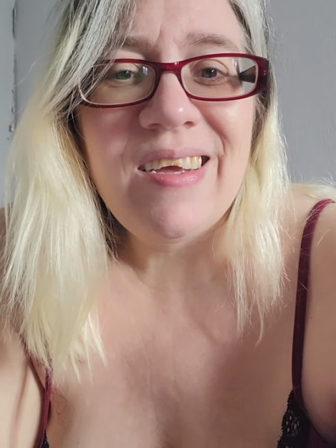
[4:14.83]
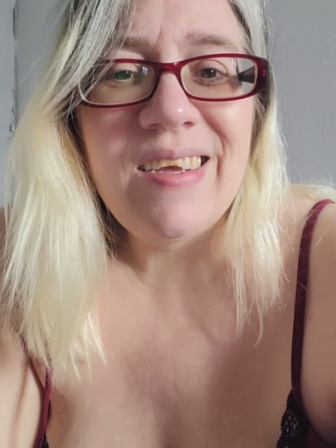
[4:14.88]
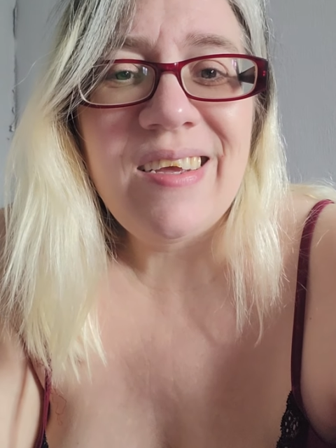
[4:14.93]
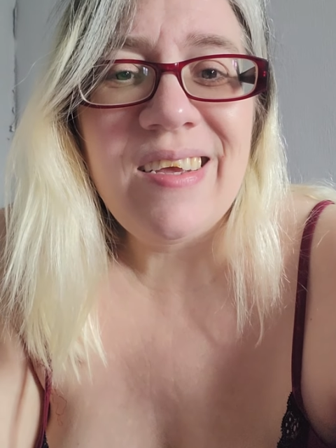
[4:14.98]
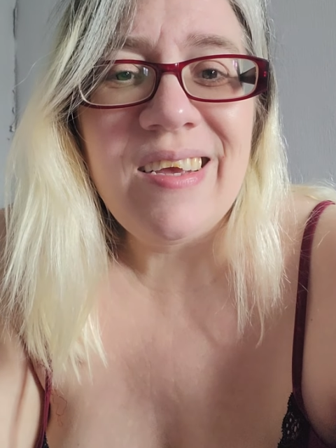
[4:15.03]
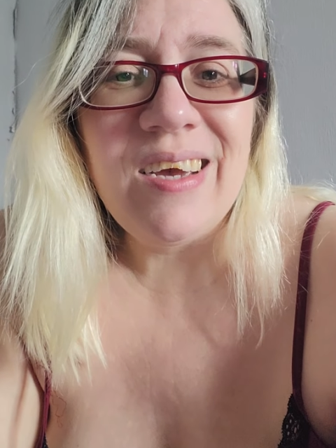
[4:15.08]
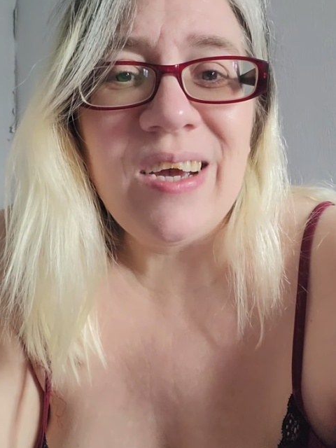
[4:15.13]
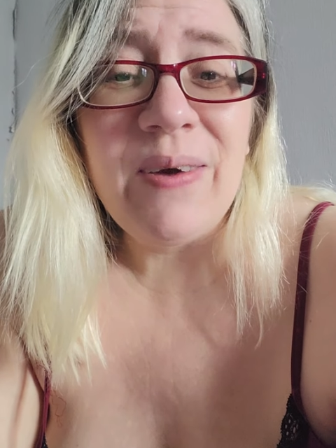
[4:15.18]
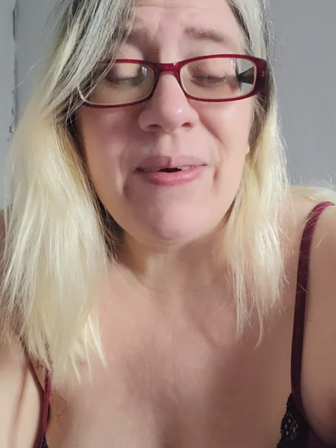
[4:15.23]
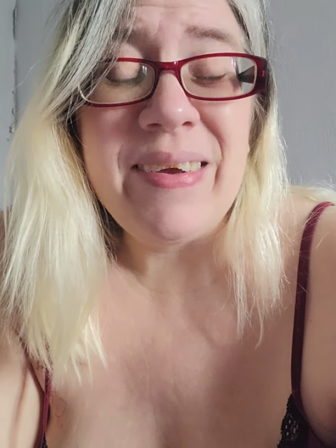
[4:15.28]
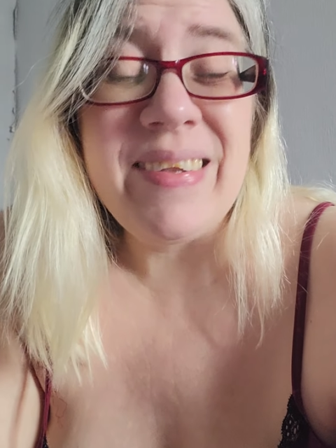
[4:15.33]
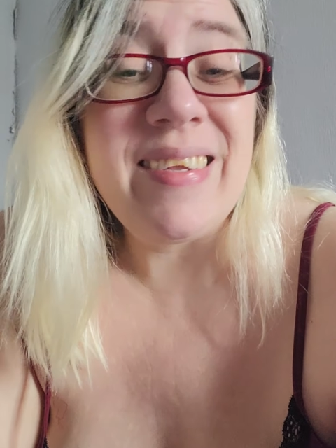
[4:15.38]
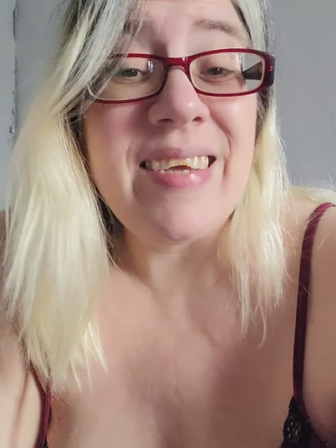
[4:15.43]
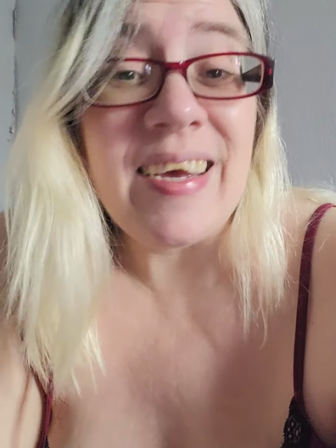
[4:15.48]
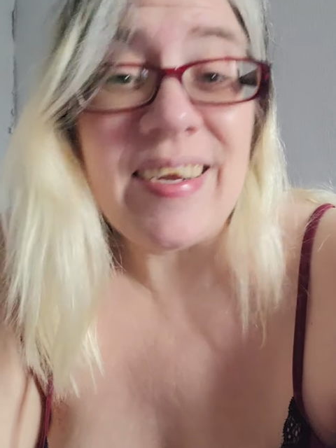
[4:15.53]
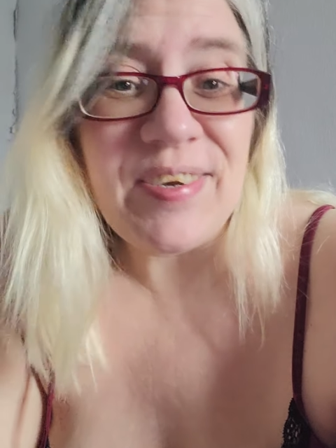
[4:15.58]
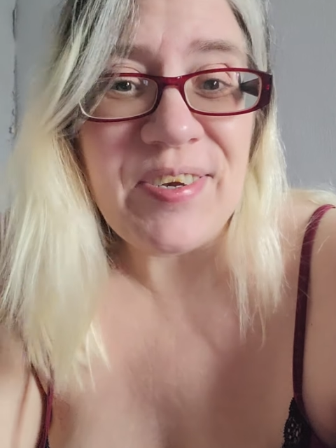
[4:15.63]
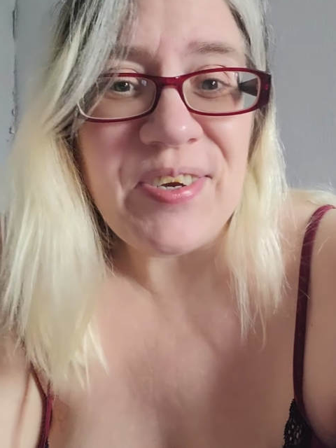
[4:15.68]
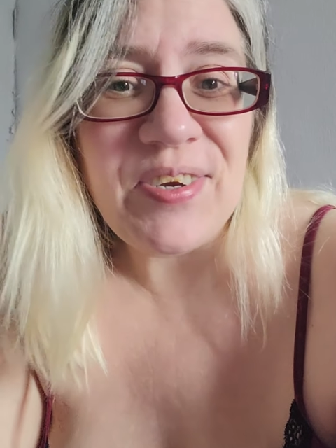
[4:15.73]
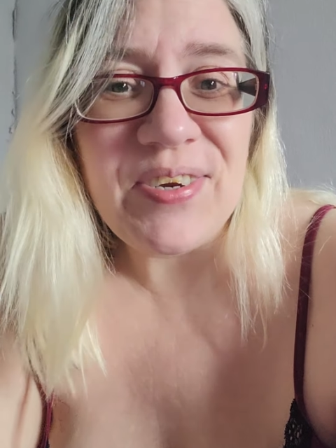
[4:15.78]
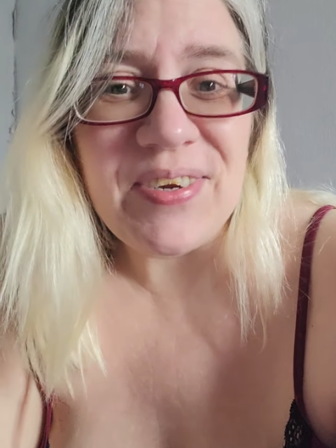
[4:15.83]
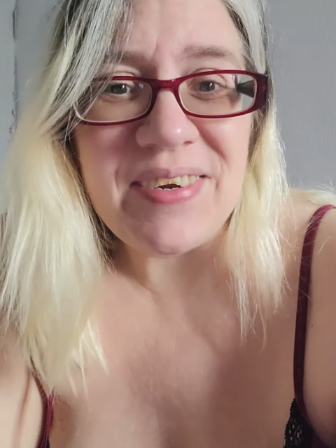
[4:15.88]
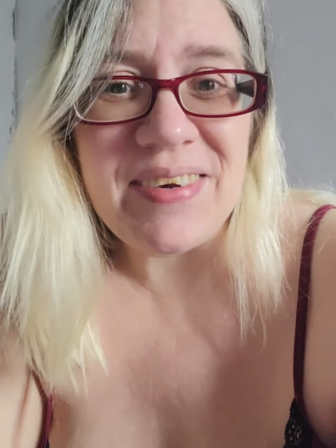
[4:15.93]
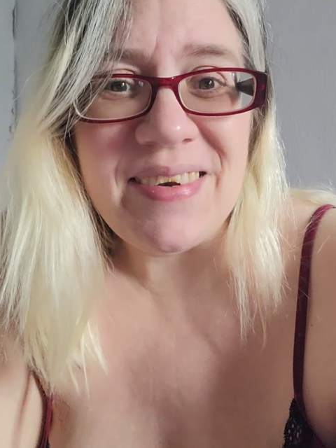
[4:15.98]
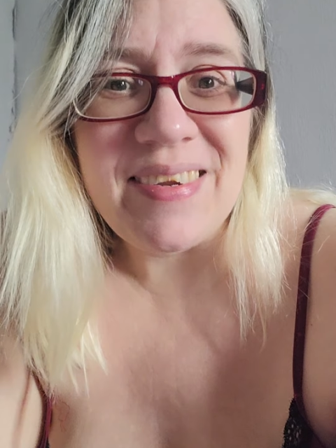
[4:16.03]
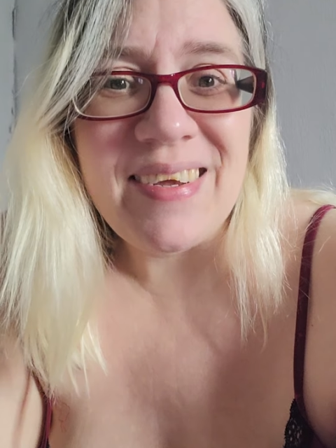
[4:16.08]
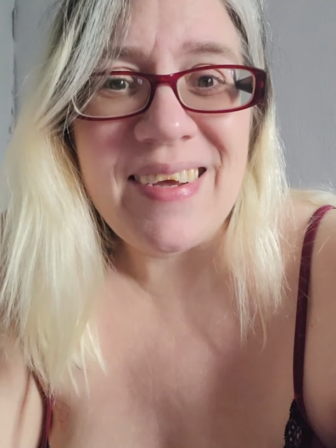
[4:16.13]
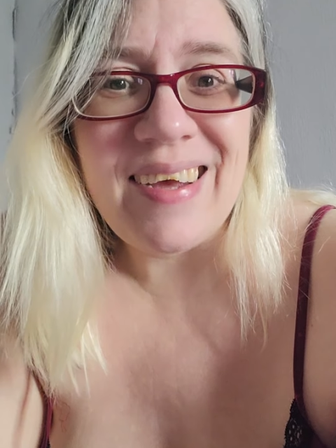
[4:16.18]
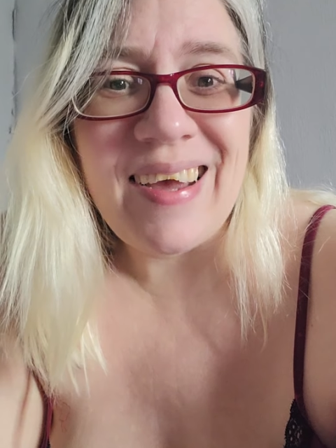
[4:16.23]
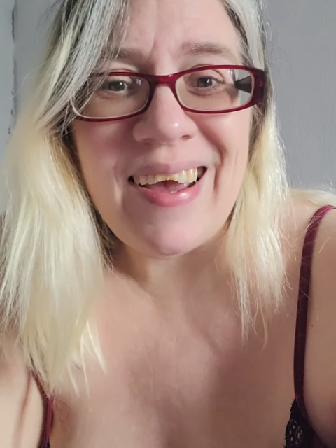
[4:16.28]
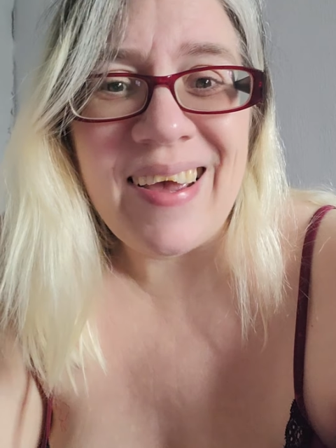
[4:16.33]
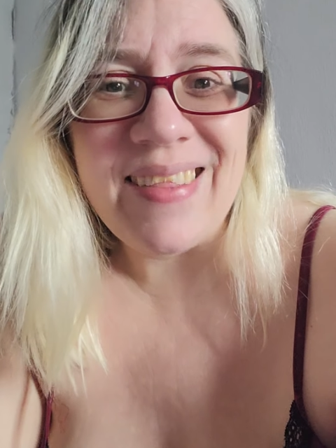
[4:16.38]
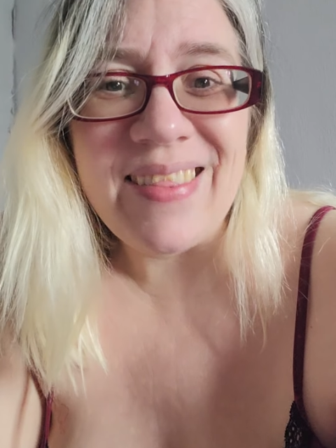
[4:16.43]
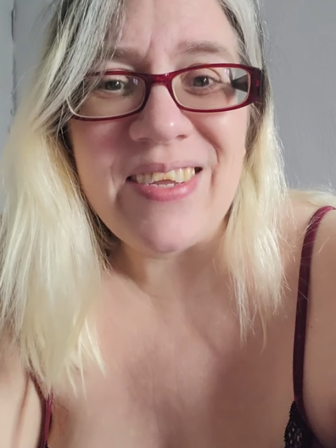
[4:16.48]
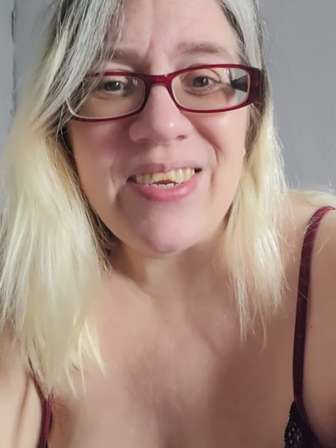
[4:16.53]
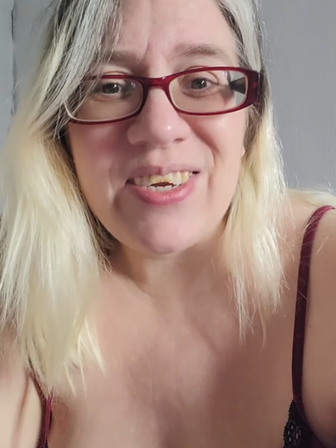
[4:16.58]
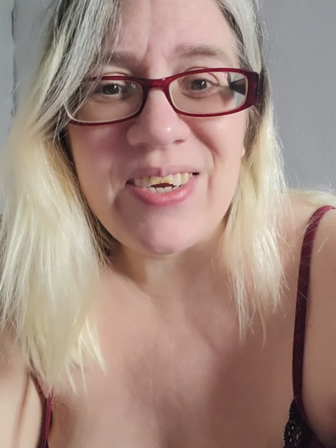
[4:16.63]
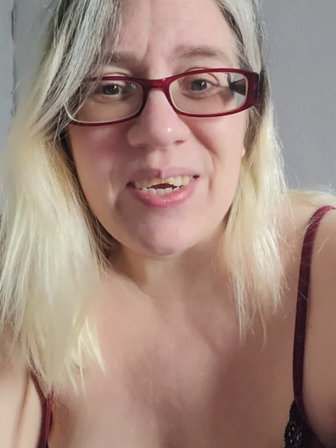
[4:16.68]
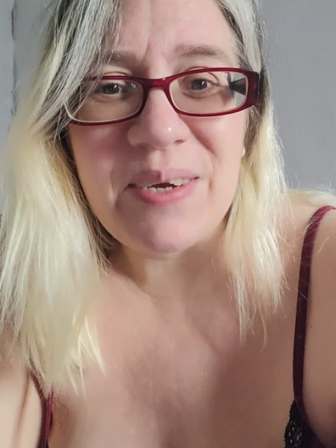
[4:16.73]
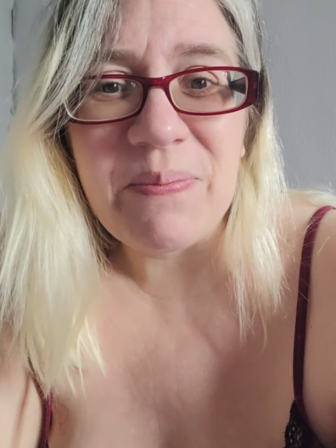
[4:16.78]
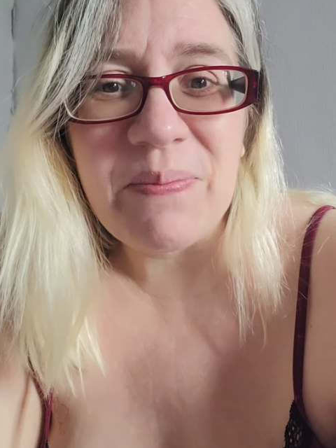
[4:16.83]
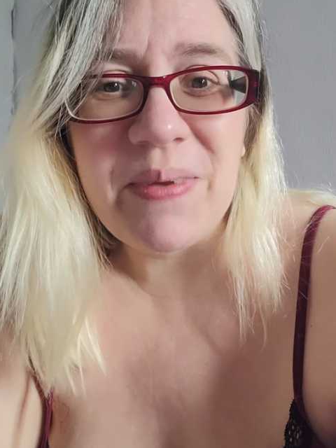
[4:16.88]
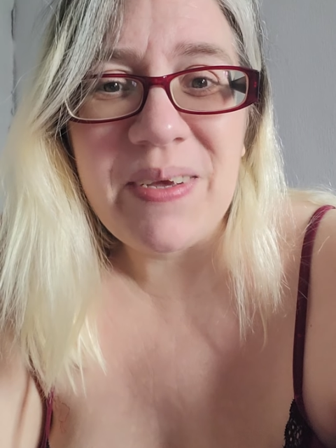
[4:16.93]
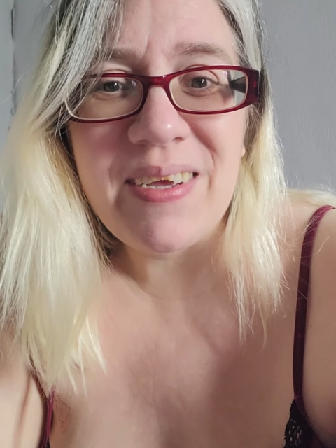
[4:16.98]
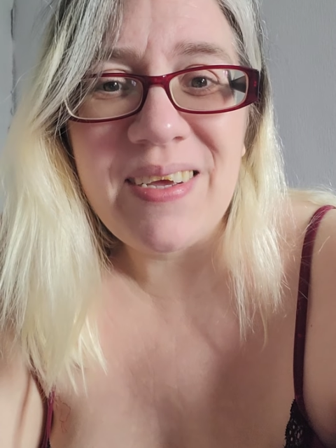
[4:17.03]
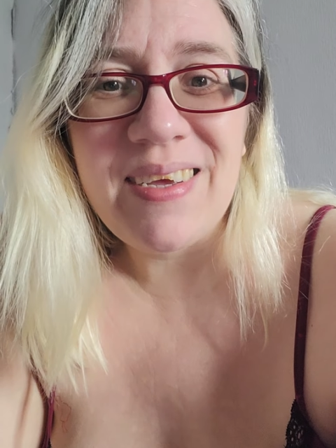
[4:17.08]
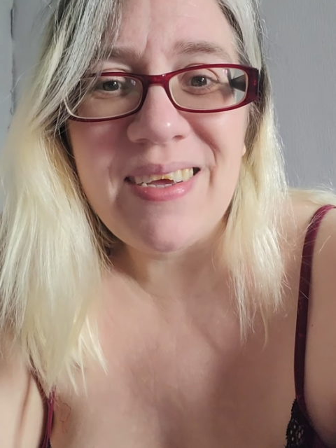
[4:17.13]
you know, attention at the gym,